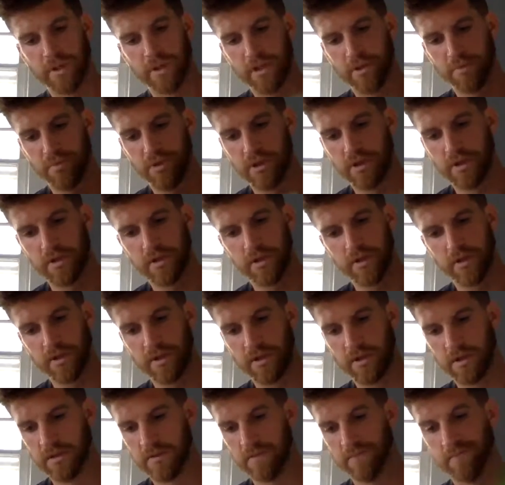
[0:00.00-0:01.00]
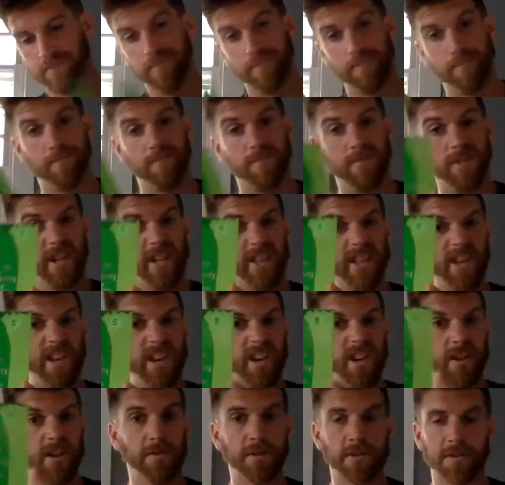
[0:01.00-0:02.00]
this book, there's nothing
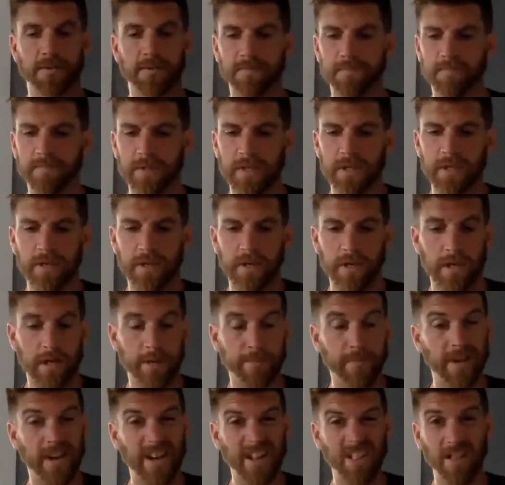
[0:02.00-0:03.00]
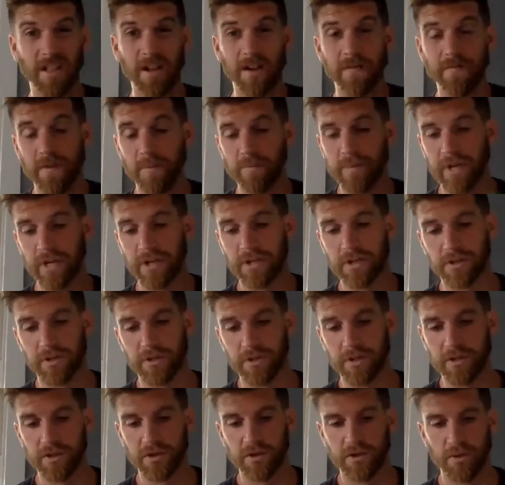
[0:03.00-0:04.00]
else. But I love the
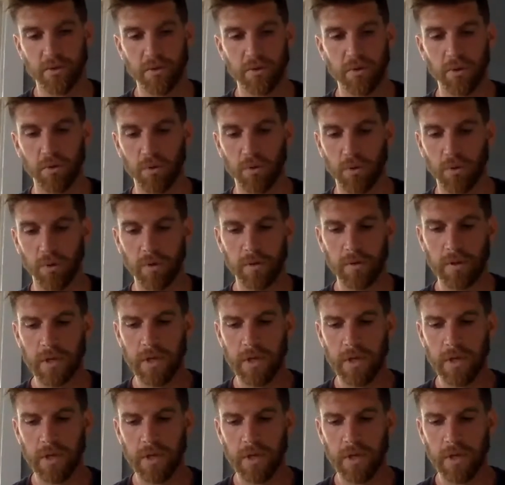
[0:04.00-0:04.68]
pictures. They're so cool.